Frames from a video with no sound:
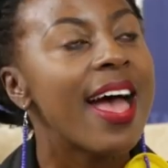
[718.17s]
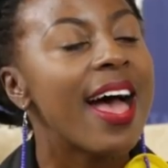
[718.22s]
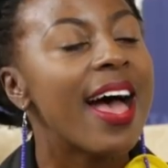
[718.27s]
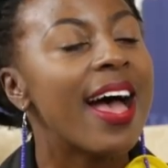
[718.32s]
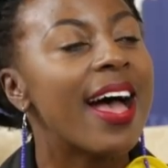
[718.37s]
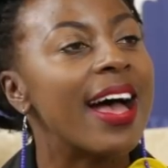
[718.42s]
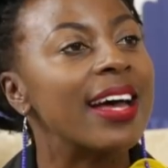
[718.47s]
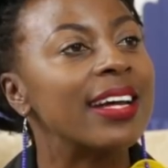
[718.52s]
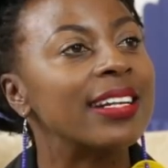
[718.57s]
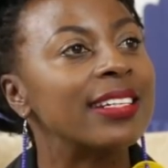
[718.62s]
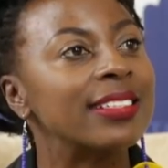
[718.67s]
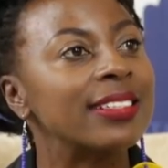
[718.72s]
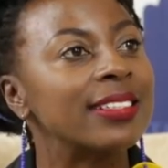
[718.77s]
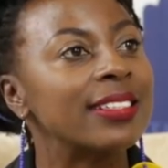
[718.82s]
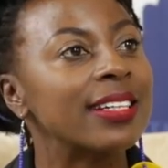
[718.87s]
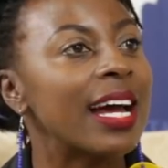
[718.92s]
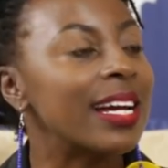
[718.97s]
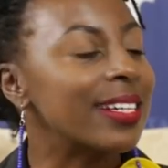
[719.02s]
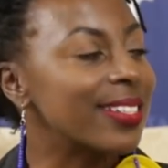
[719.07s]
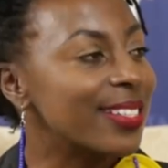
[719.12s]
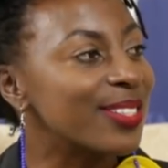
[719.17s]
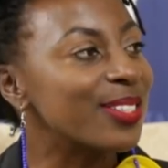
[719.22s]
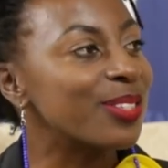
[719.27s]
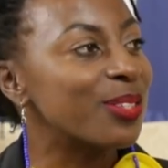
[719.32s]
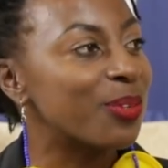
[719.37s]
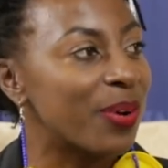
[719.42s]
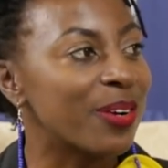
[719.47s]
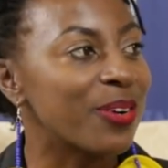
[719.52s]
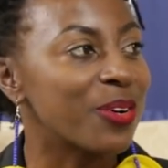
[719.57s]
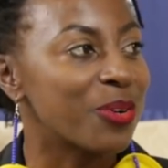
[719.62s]
And I
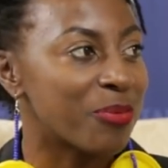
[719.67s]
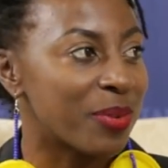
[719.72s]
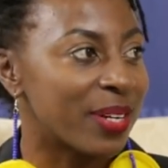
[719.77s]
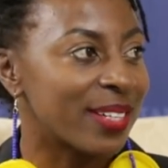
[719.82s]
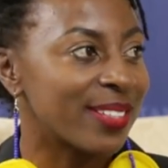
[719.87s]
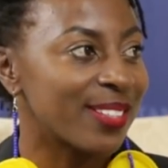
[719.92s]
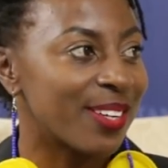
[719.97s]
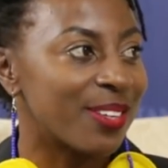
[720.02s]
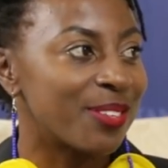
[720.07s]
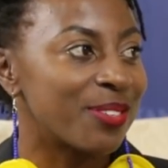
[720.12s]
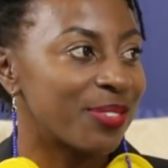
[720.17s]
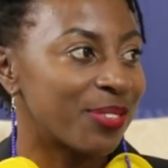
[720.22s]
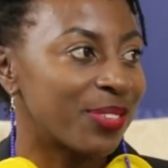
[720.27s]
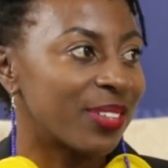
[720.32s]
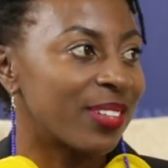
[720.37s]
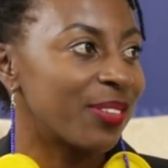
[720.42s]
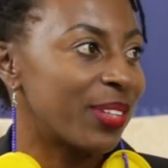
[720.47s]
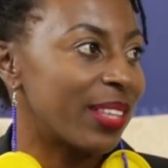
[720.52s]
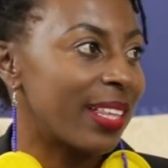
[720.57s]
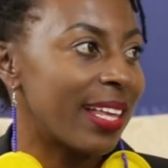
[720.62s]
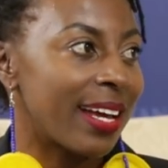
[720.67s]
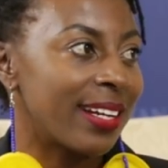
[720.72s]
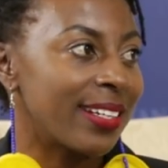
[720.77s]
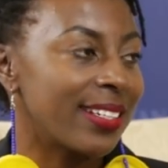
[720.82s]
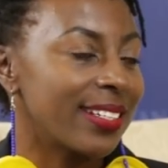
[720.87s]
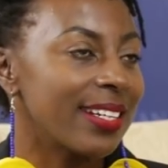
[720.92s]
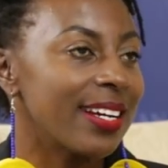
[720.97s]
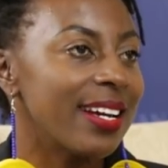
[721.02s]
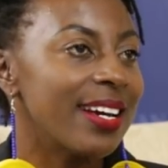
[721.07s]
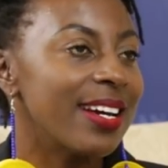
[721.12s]
still work on myself with, with
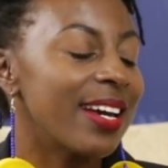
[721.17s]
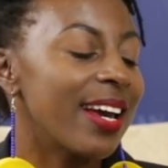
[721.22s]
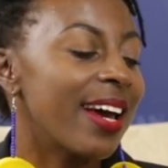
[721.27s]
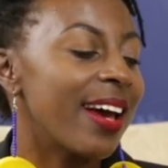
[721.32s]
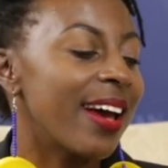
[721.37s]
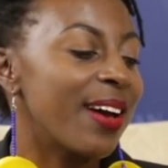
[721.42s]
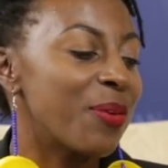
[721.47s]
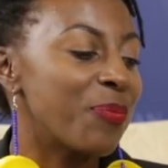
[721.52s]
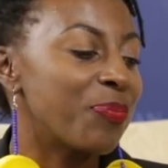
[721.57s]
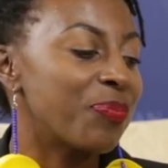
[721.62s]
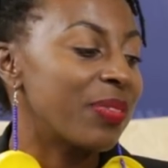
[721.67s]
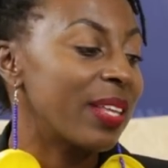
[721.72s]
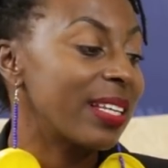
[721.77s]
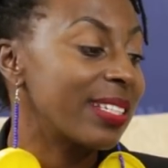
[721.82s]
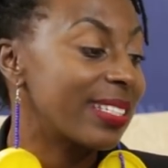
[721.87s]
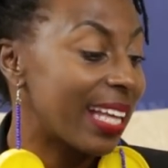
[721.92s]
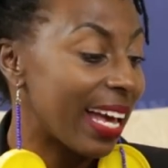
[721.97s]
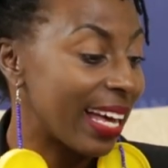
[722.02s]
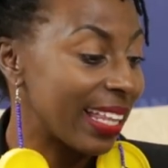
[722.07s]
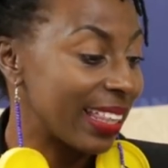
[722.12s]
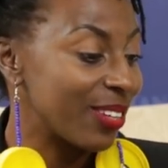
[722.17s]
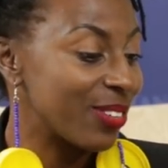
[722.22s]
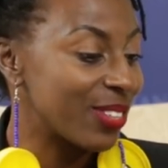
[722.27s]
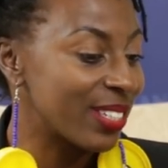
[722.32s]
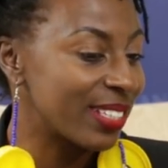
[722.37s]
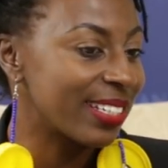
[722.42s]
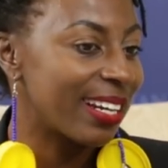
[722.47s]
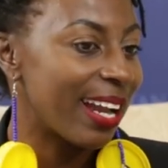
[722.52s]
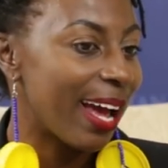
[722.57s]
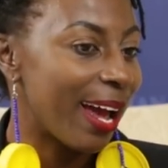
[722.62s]
that. Um, that's the other
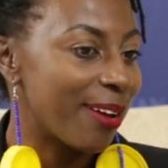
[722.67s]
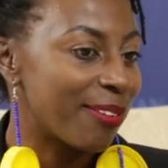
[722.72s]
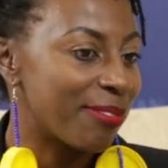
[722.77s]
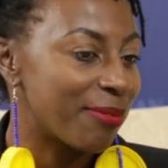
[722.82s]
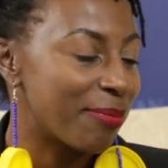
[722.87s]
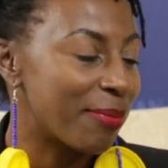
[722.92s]
reason I have